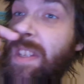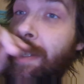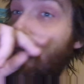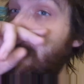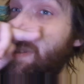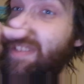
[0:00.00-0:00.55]

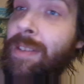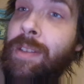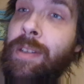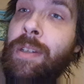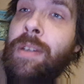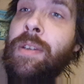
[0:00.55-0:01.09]
So,
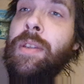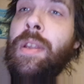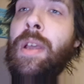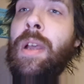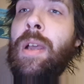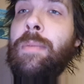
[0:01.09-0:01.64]

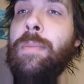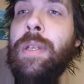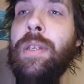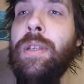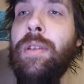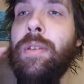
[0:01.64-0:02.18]
I've
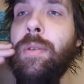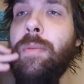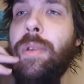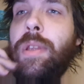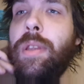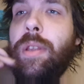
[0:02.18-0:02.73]
been dealing
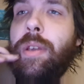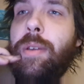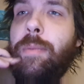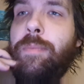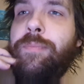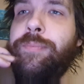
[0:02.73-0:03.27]
with
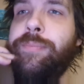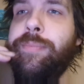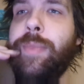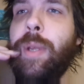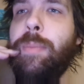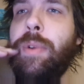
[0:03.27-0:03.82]
a
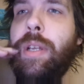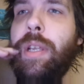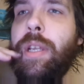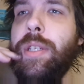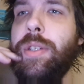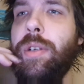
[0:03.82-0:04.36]
pretty
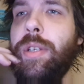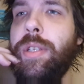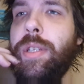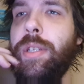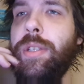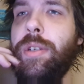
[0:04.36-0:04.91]

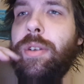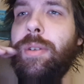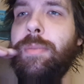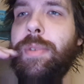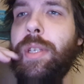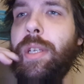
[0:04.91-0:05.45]
interesting
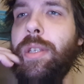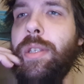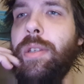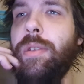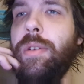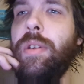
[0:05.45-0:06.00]

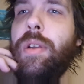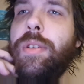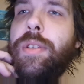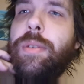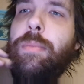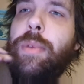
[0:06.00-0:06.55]
circumstance in
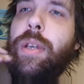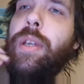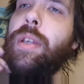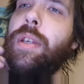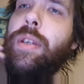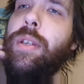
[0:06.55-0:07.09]
regards to
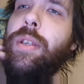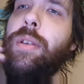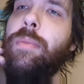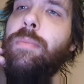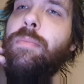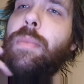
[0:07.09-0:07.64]
my
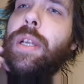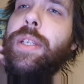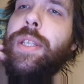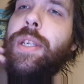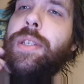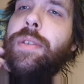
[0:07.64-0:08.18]

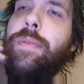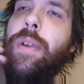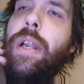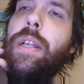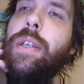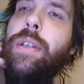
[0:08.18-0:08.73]

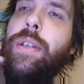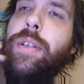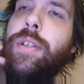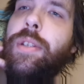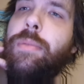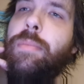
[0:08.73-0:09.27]
schizophrenic
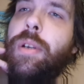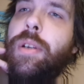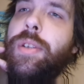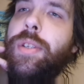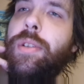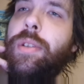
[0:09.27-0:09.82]
condition
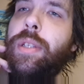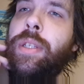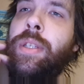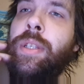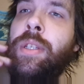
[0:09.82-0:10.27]
personally,